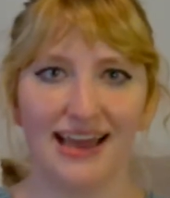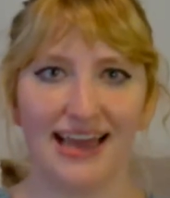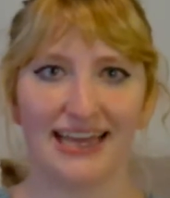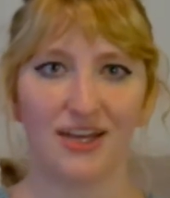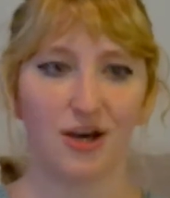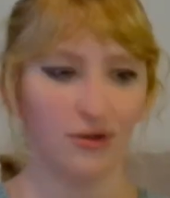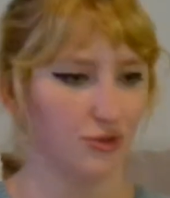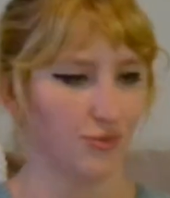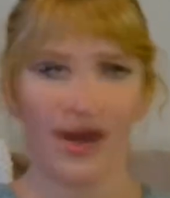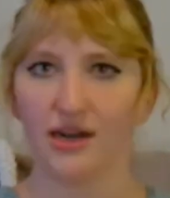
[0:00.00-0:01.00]
it goes
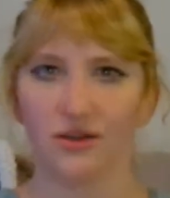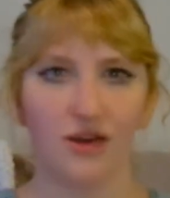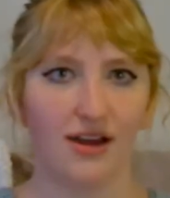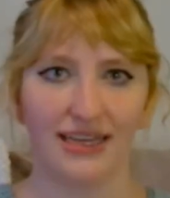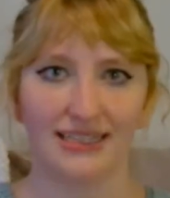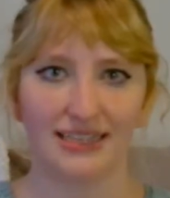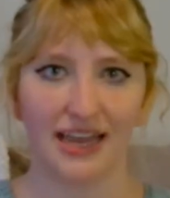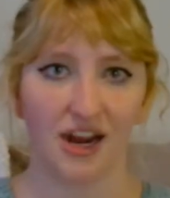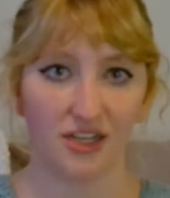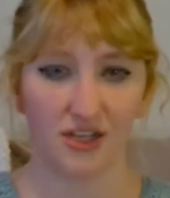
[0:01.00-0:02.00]
right along his
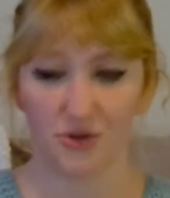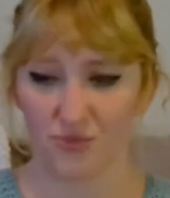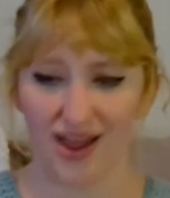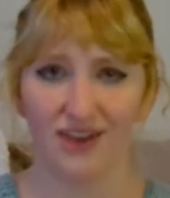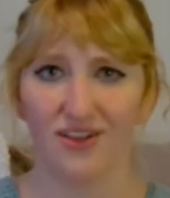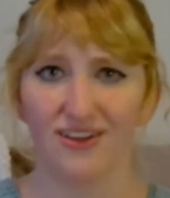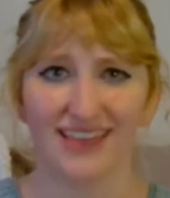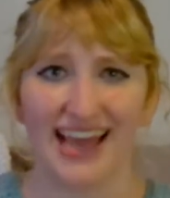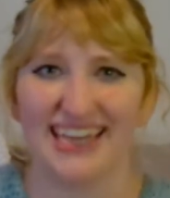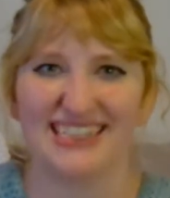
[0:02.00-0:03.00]
character and right along
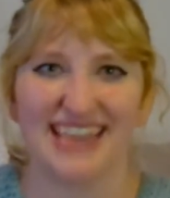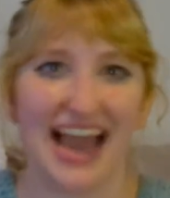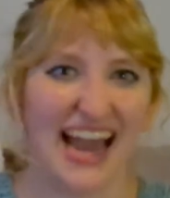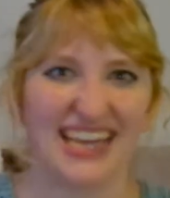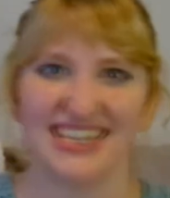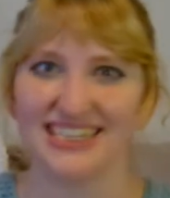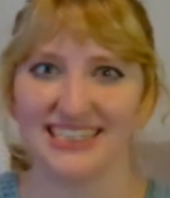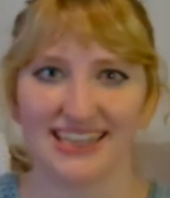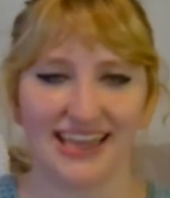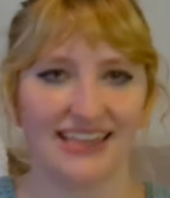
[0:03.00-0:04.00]
that
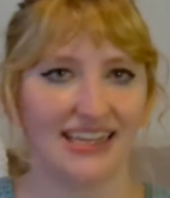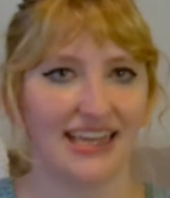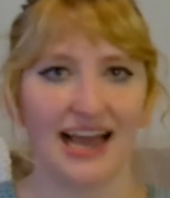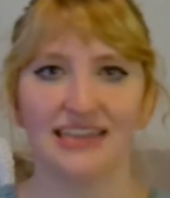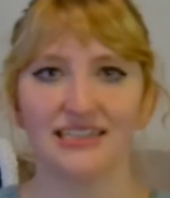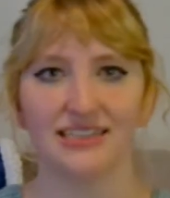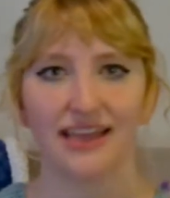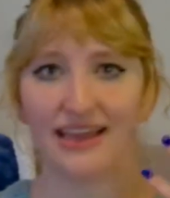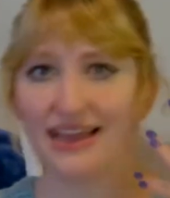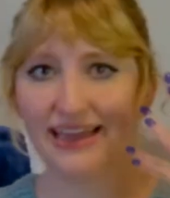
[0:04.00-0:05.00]
antagonistic thing that he has, is
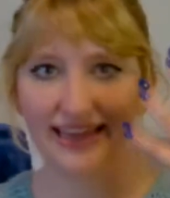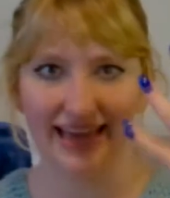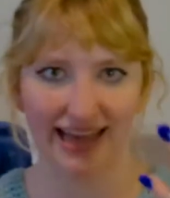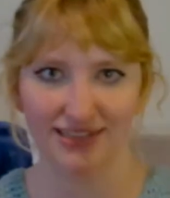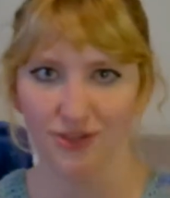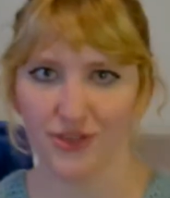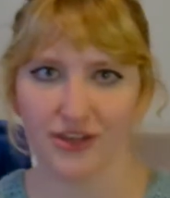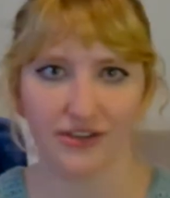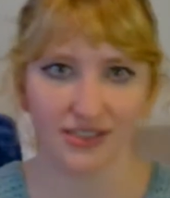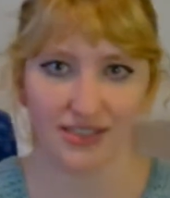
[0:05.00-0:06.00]
that he has a
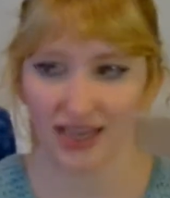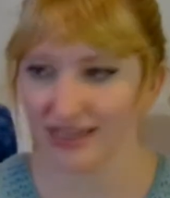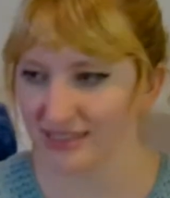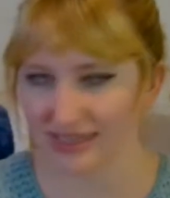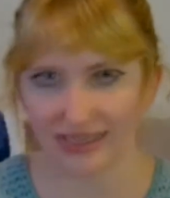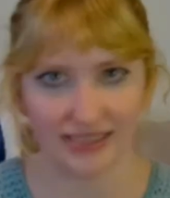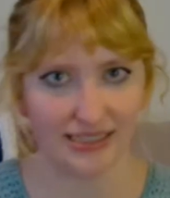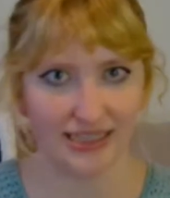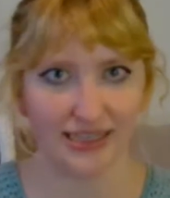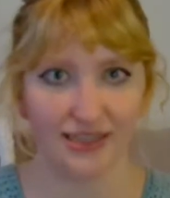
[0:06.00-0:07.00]
theory to test and he
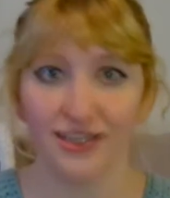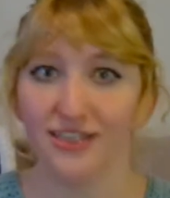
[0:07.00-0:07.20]
did it.